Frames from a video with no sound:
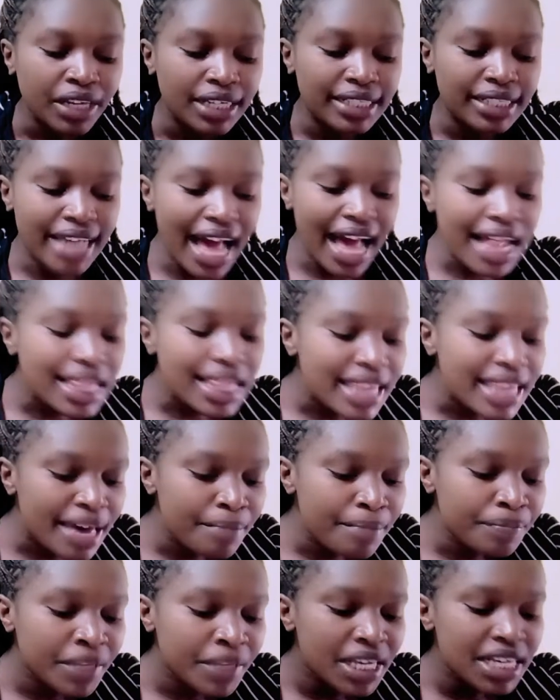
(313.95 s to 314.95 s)
Tell
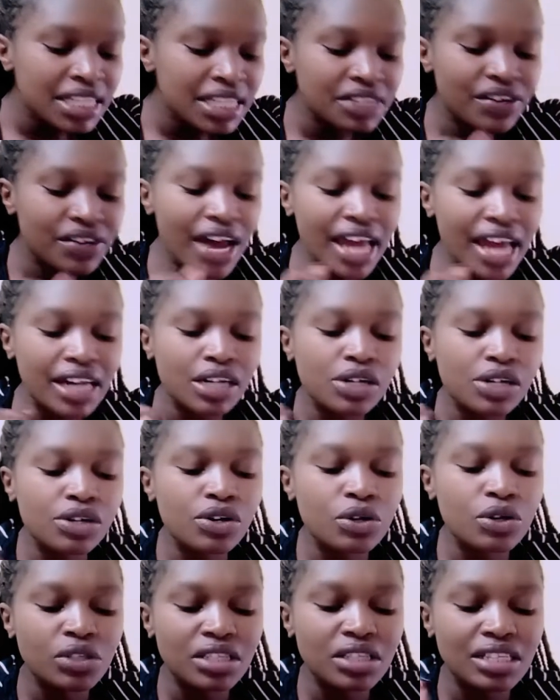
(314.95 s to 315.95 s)
them Israel
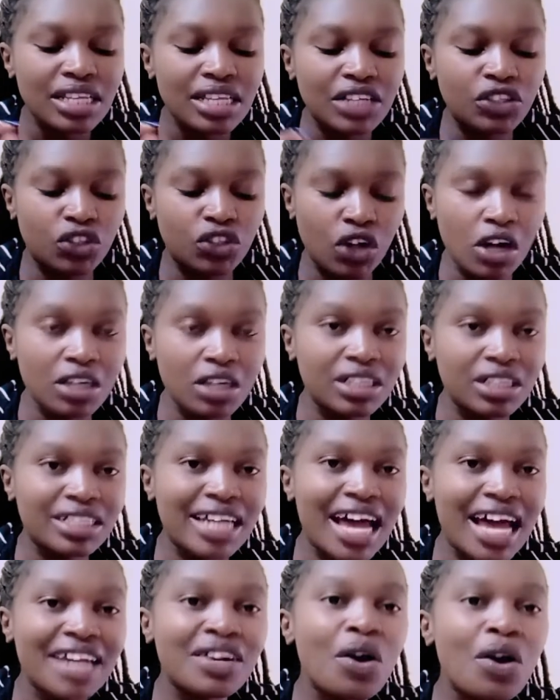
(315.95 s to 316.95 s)
crossed the
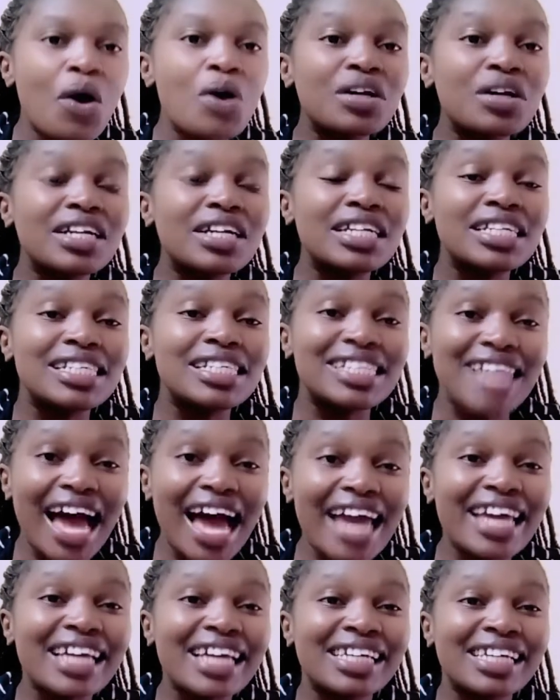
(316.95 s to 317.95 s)
Jordan on
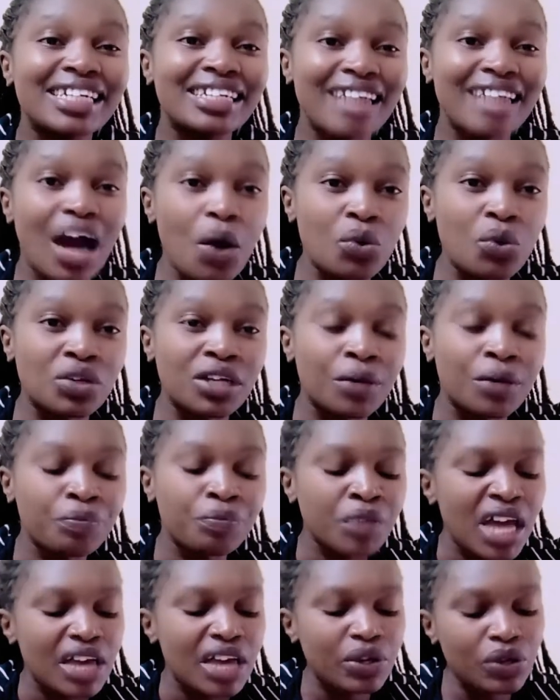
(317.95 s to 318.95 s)
dry ground.
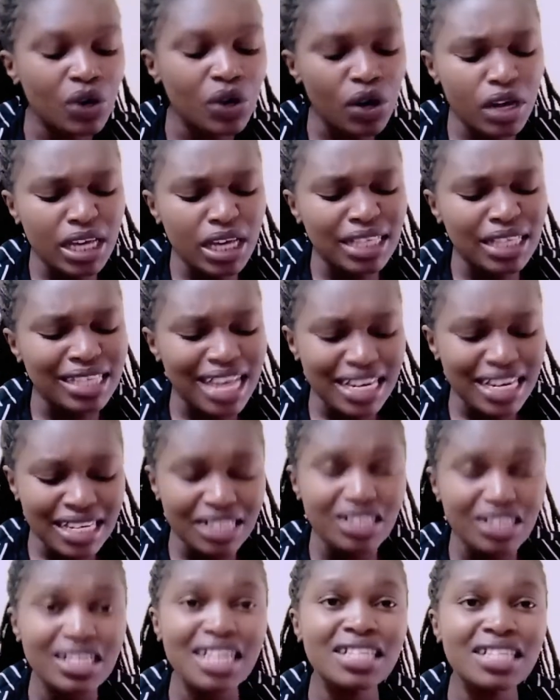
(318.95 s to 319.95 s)
You know, it's an
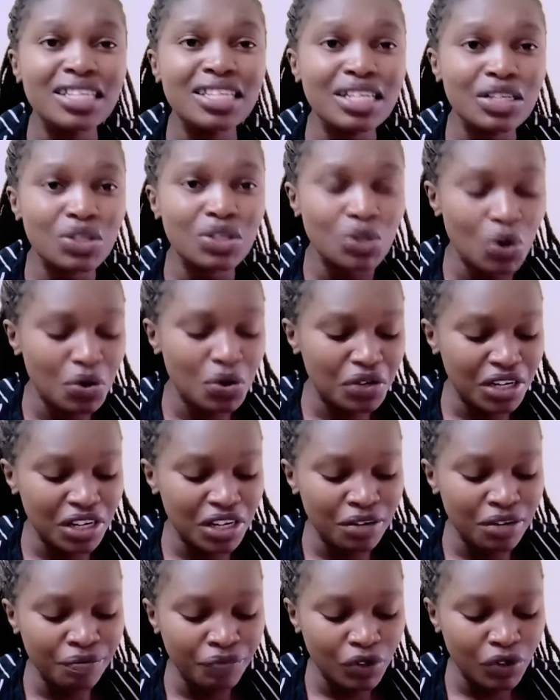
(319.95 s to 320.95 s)
interesting
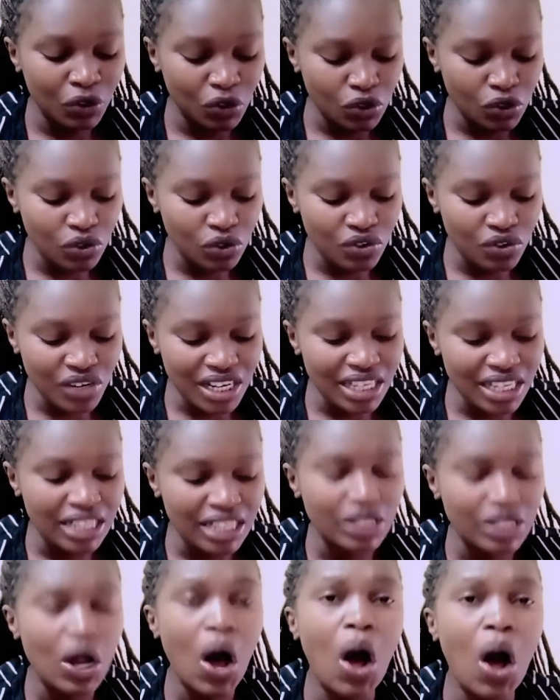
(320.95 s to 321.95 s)
story. You should read
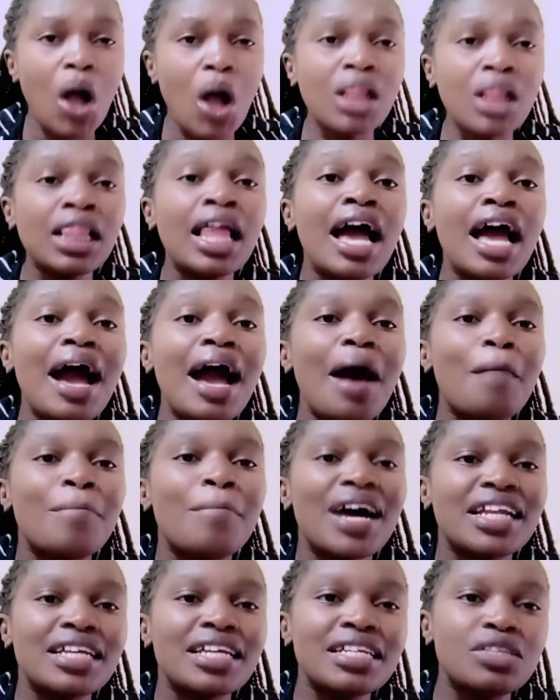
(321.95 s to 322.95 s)
it all.
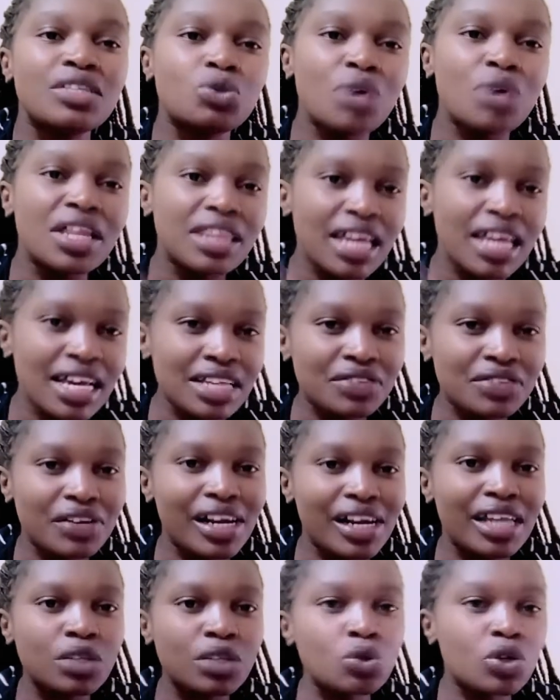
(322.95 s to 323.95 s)
But it's when the
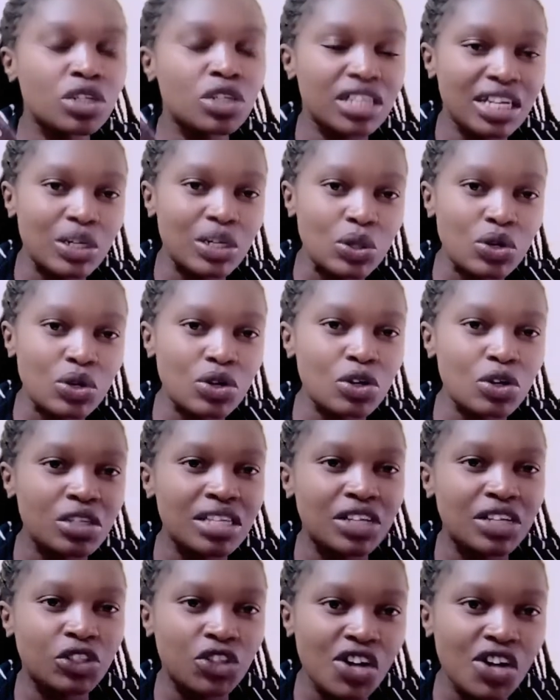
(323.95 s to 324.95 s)
Israelites wanted to cross
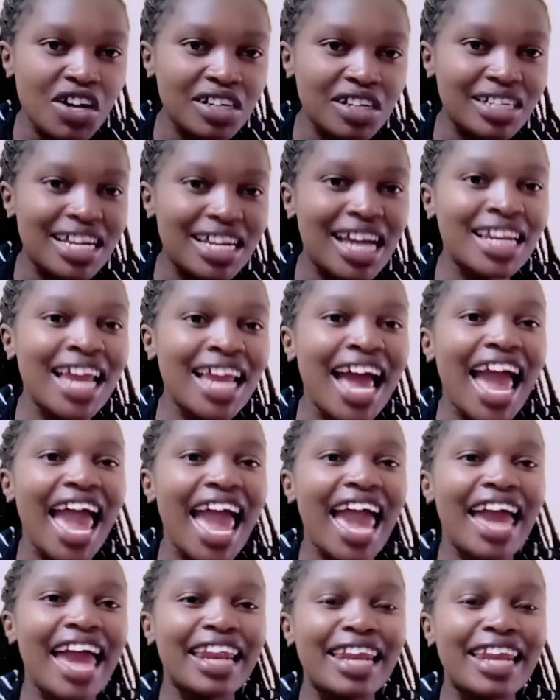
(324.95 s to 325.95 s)
the Jordan,
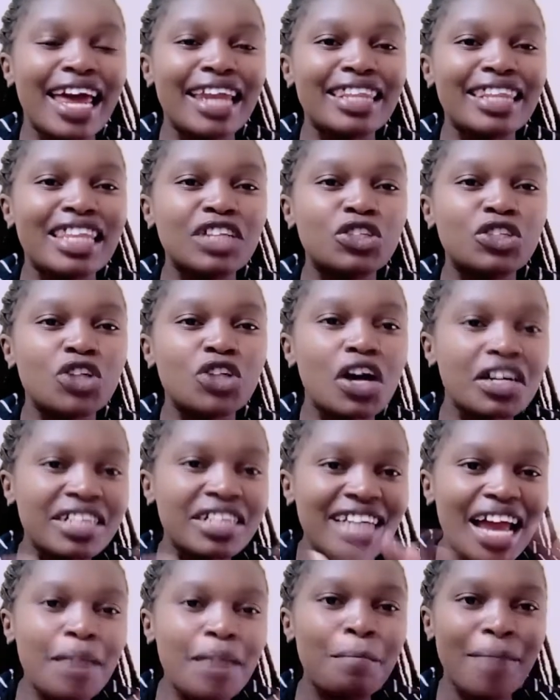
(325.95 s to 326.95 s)
and the
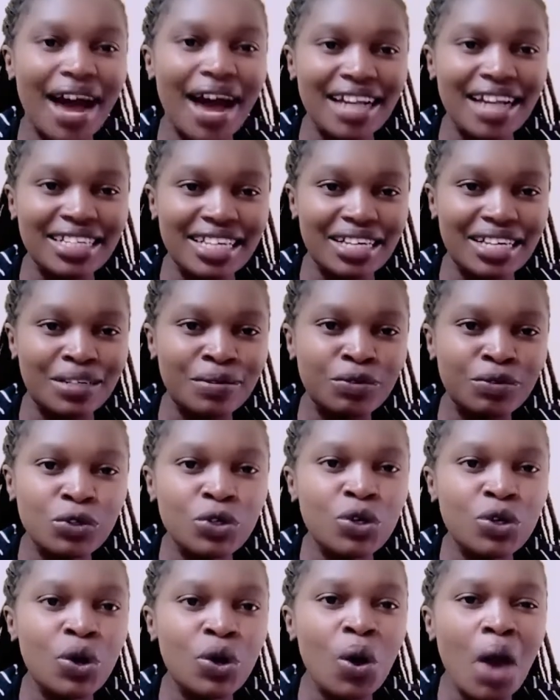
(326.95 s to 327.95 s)
Jordan parted,
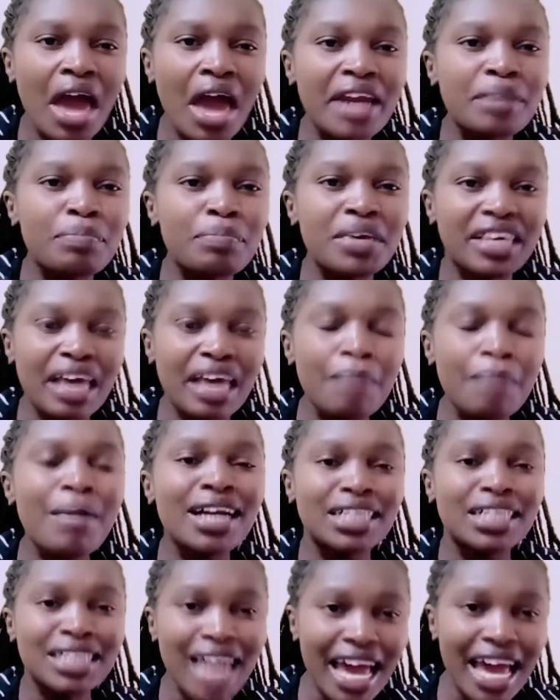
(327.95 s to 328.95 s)
and became
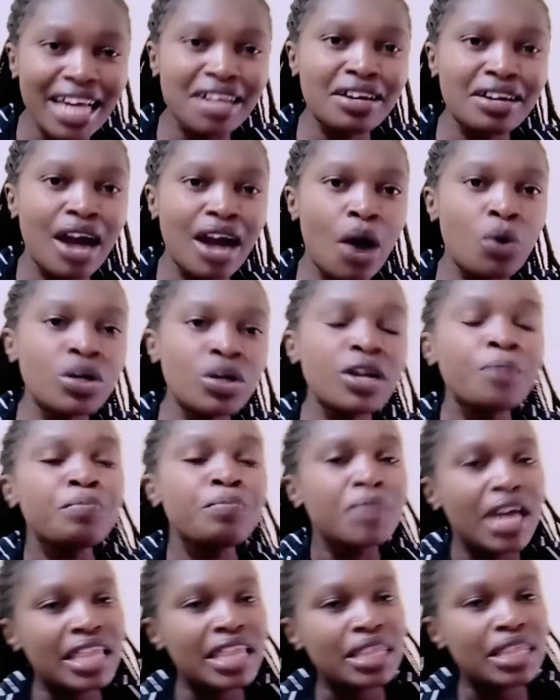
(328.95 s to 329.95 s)
a dry ground,
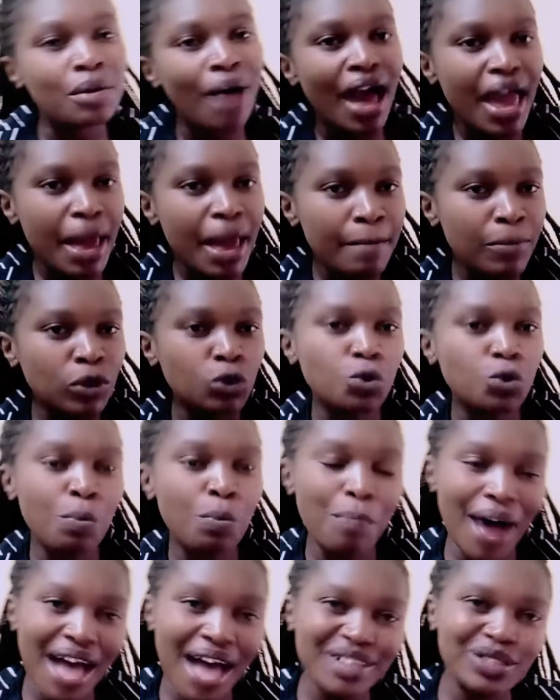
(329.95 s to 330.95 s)
and they were able to
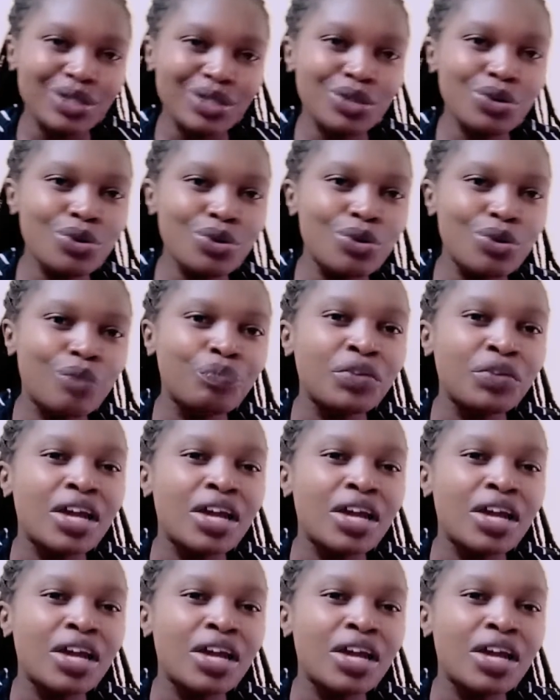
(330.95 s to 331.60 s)
pass through.